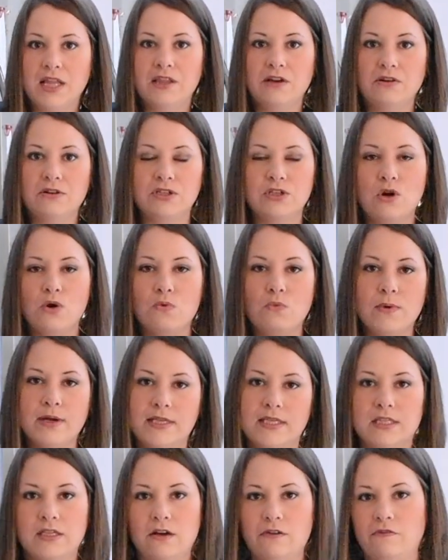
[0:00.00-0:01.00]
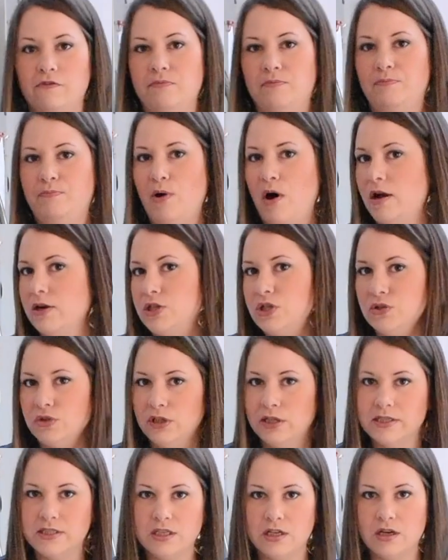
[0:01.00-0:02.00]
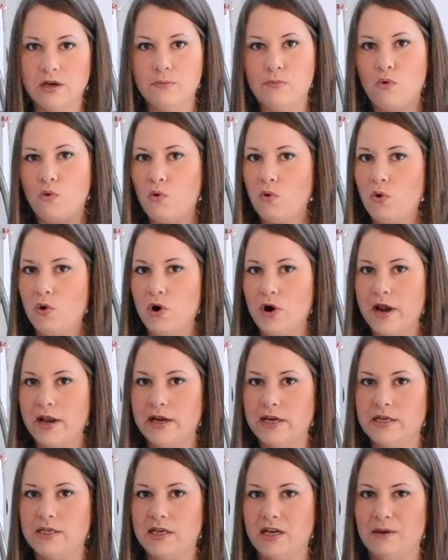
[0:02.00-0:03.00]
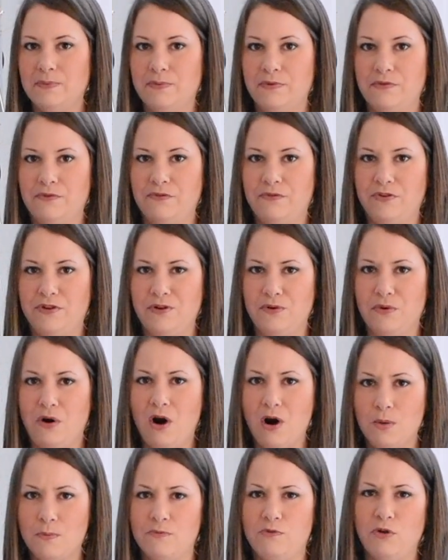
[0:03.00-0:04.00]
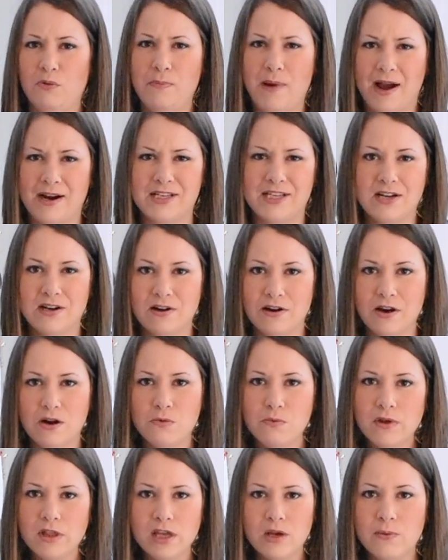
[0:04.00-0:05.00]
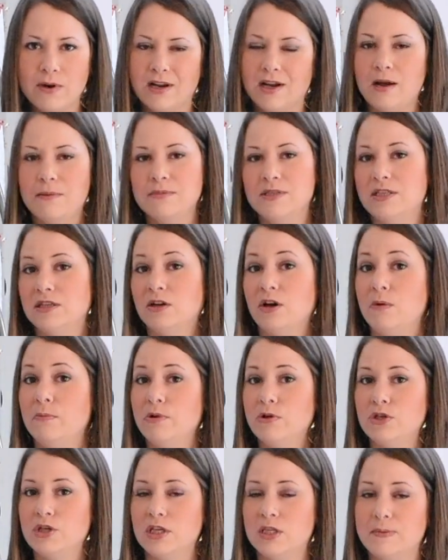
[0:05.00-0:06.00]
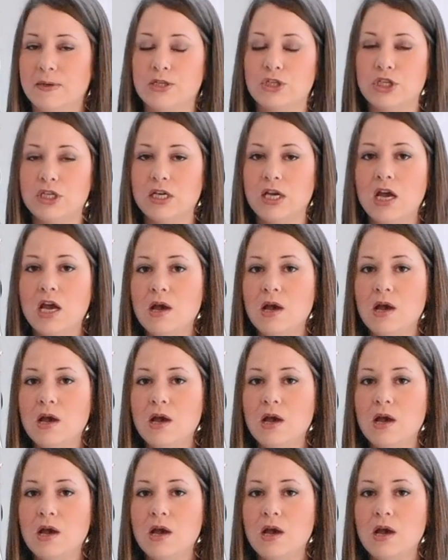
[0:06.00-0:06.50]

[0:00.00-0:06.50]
There's no risk of botulism or any type of, you know, harmful bacteria really when it comes to kombucha, especially